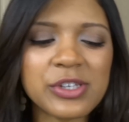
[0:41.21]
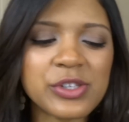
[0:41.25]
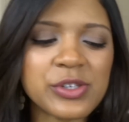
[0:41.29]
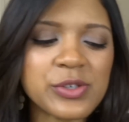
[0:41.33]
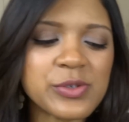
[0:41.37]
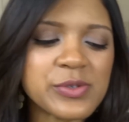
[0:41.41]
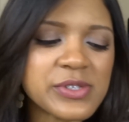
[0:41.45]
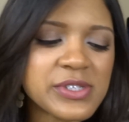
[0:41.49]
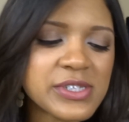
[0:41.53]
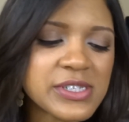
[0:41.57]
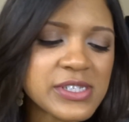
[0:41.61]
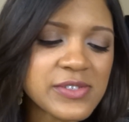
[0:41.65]

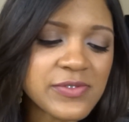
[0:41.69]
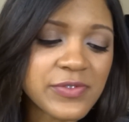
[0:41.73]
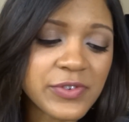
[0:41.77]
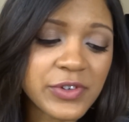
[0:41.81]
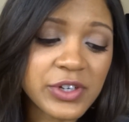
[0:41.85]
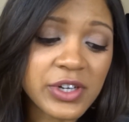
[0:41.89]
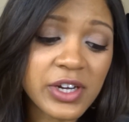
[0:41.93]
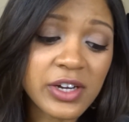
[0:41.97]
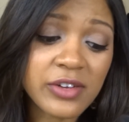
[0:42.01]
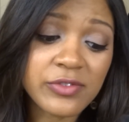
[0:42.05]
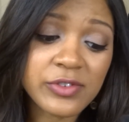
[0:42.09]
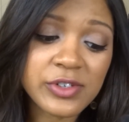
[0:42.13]
use this for
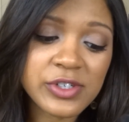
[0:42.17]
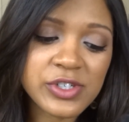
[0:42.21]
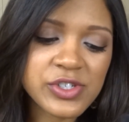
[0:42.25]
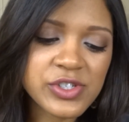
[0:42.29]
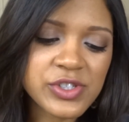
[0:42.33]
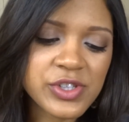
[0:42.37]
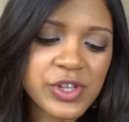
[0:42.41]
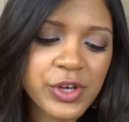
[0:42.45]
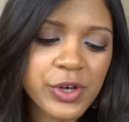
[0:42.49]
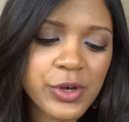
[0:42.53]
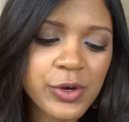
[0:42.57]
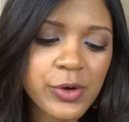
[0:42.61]
coverage
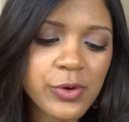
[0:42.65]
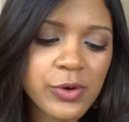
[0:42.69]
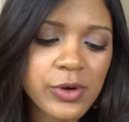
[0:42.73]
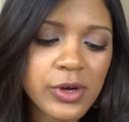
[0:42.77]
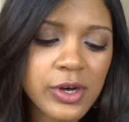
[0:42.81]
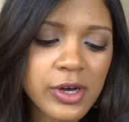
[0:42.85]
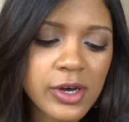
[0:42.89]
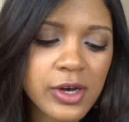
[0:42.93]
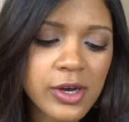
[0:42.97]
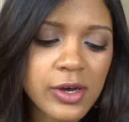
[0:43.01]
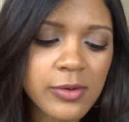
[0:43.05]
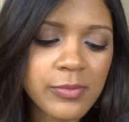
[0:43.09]
though.
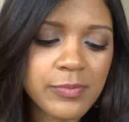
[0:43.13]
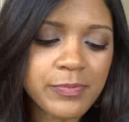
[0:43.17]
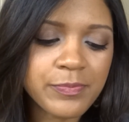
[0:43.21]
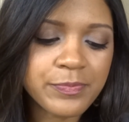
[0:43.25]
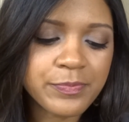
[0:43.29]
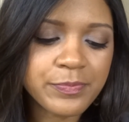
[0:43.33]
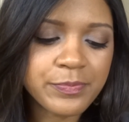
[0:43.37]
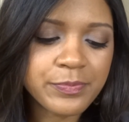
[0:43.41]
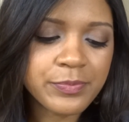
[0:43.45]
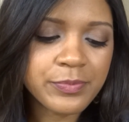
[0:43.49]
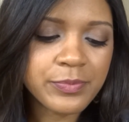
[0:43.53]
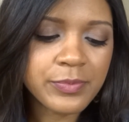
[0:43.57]

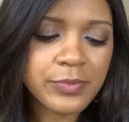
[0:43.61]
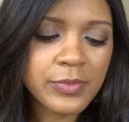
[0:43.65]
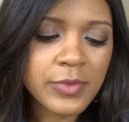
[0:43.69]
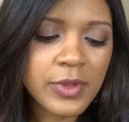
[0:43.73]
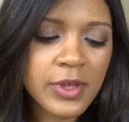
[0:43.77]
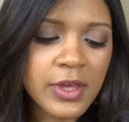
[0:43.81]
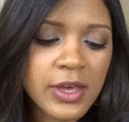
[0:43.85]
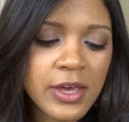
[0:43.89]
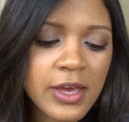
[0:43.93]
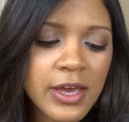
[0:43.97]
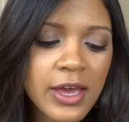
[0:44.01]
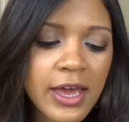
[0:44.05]

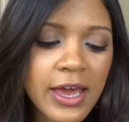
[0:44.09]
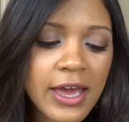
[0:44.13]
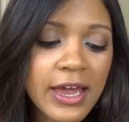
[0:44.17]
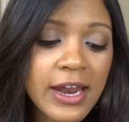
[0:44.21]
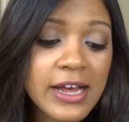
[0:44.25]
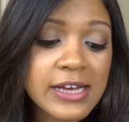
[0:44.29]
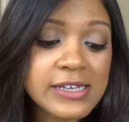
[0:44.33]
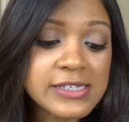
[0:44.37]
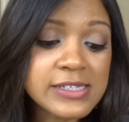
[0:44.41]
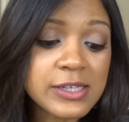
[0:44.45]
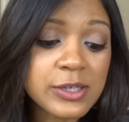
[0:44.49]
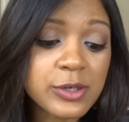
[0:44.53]
It
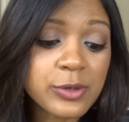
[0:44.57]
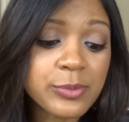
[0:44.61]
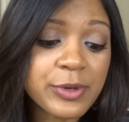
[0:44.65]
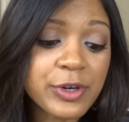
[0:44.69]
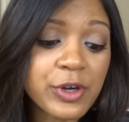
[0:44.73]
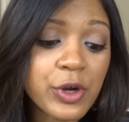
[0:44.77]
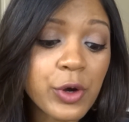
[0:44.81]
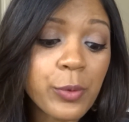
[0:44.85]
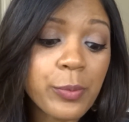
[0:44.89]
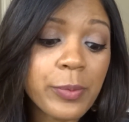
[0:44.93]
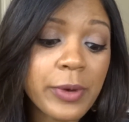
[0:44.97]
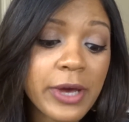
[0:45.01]
has a little bit
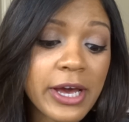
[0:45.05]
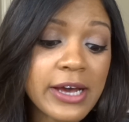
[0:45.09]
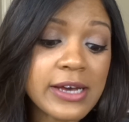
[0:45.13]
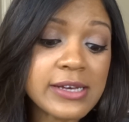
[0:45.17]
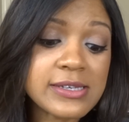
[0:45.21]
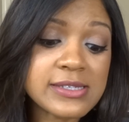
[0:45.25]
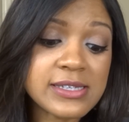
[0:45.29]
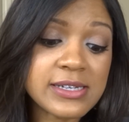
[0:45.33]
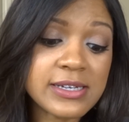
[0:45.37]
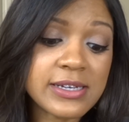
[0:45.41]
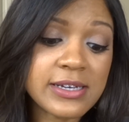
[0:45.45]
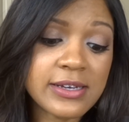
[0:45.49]
of
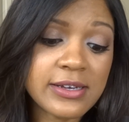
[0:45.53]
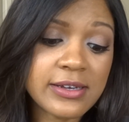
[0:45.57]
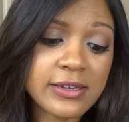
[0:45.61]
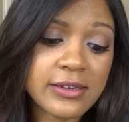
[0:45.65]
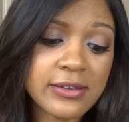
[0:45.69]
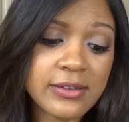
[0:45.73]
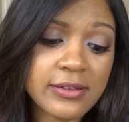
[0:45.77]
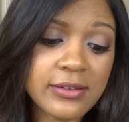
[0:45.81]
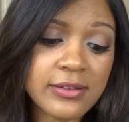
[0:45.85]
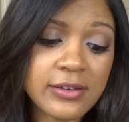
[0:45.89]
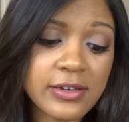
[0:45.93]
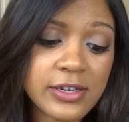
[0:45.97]
opacity,
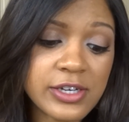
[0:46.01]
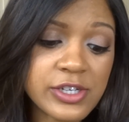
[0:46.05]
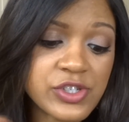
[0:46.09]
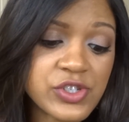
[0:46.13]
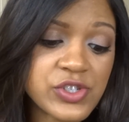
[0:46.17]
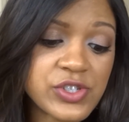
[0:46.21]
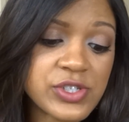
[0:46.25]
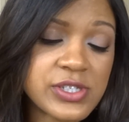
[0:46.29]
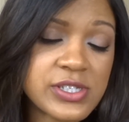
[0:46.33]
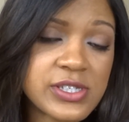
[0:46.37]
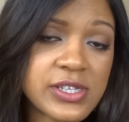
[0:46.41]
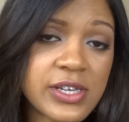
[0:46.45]
I
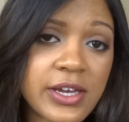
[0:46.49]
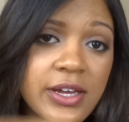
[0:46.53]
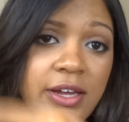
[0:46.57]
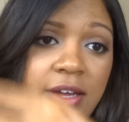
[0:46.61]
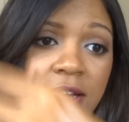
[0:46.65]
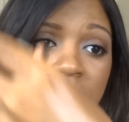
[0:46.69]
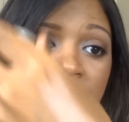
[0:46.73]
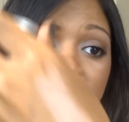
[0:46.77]
should say.